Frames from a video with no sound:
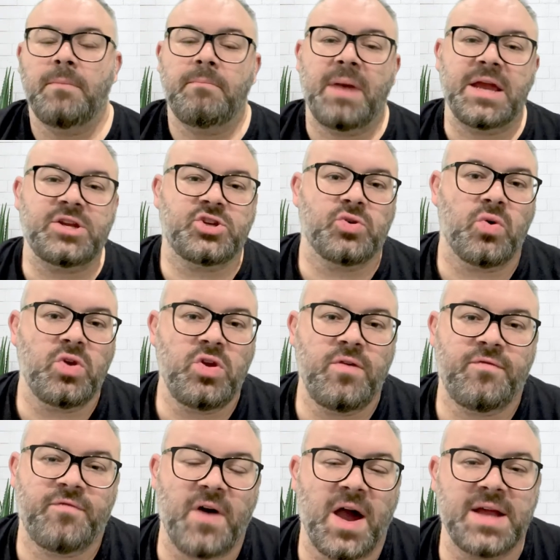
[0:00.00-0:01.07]
Make sure you
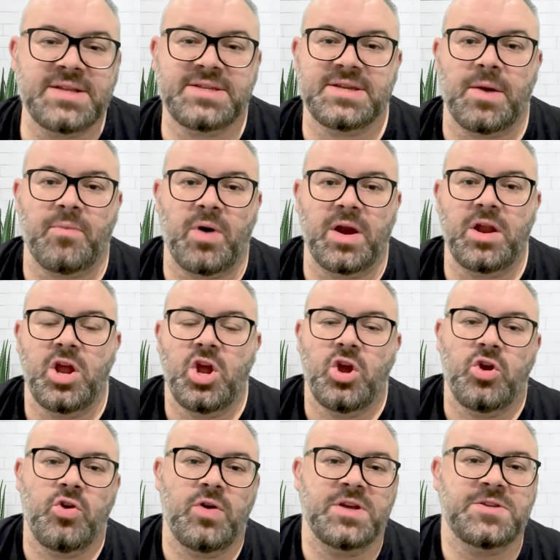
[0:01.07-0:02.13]
find someone
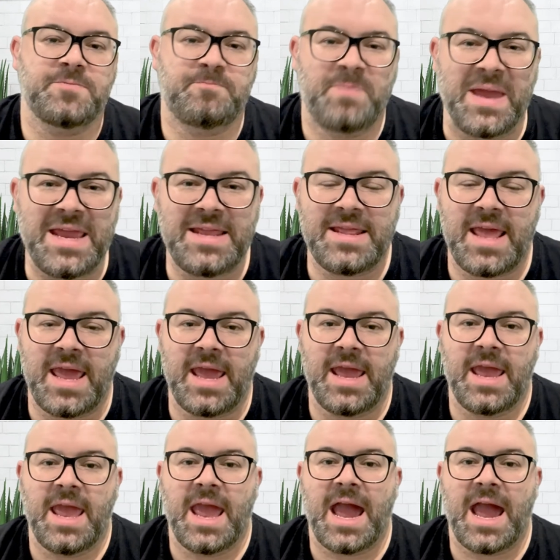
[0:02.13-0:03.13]
who has been there,